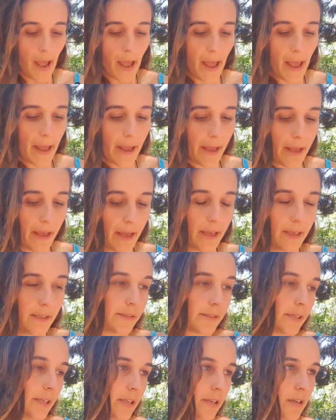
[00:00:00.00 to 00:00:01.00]

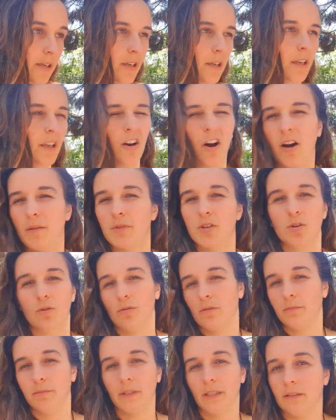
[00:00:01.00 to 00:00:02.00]
And, you know, I'm
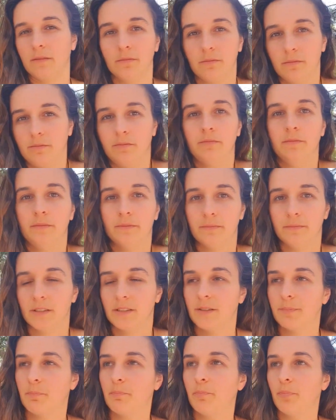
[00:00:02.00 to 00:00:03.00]
sure
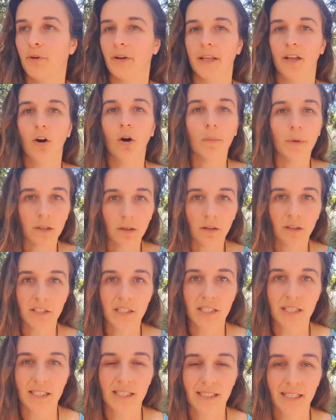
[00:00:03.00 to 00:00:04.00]
it's pretty common knowledge
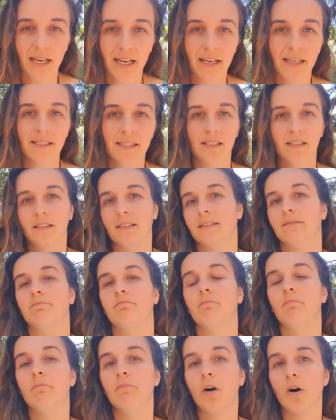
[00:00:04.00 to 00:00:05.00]
these days, like
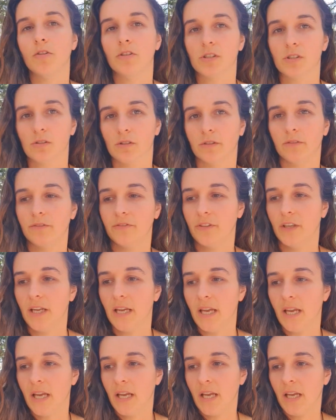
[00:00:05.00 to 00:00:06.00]
most sort of
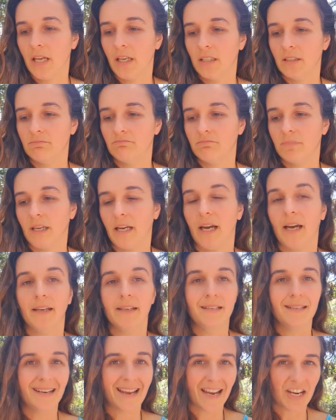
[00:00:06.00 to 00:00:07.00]
uh,
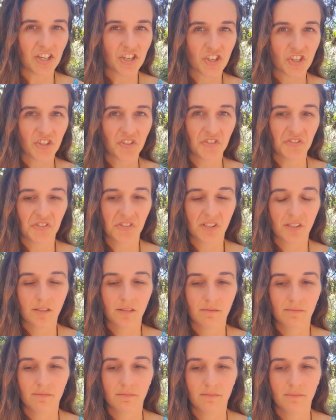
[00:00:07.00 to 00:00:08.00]
nations,
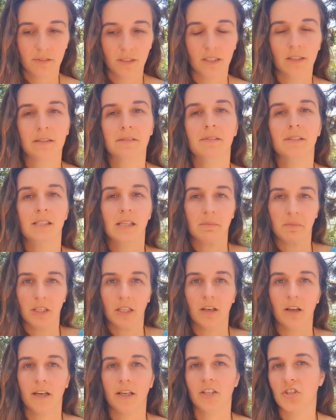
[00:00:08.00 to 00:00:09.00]
something
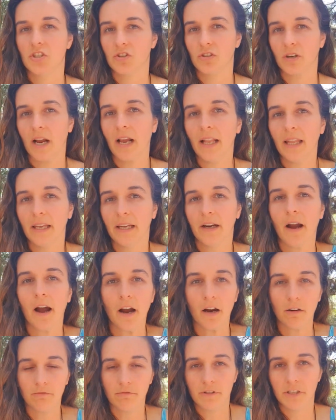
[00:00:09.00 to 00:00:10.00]
like Australia,
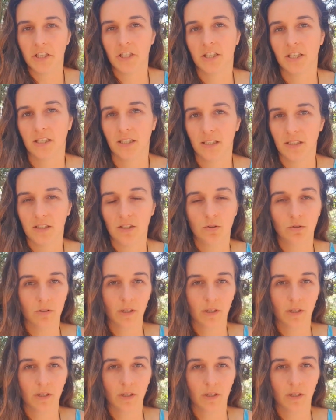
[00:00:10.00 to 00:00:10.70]
are registered sort of